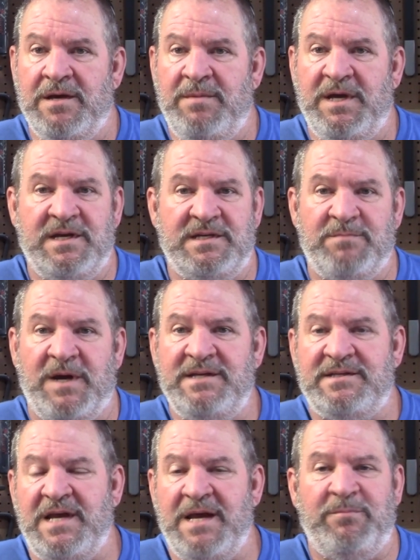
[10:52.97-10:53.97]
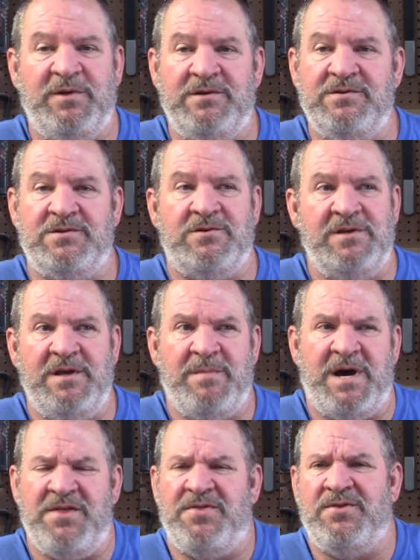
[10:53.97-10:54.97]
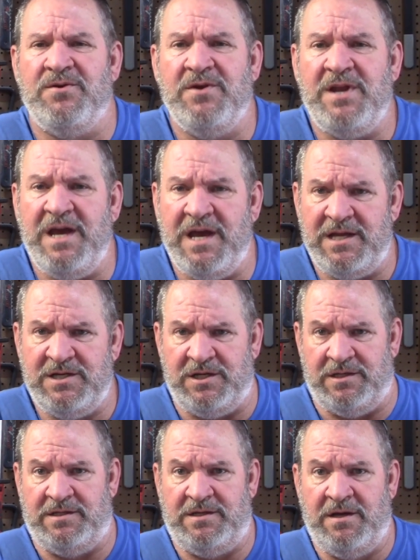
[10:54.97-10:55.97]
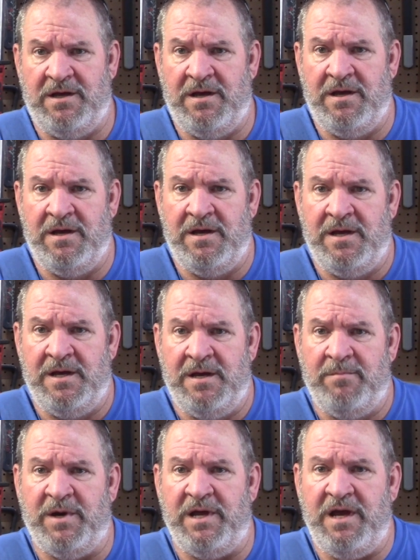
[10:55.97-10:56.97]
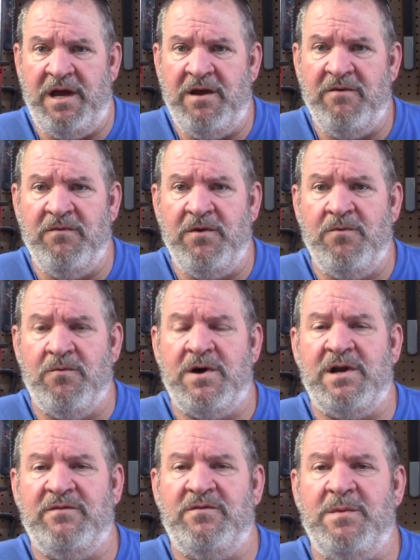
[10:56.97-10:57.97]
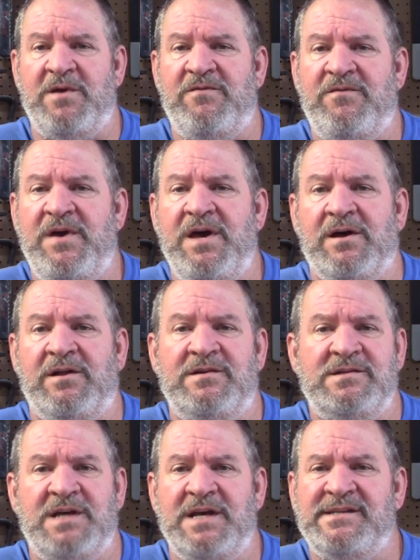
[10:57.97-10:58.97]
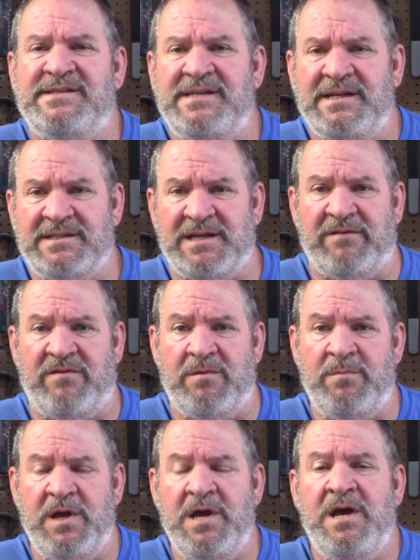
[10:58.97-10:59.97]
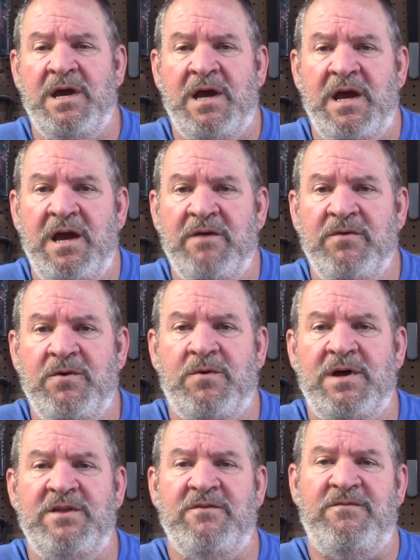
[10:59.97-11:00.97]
because my sampling is only about thirty engines. But every one of them that failed, there's like six of them, every one that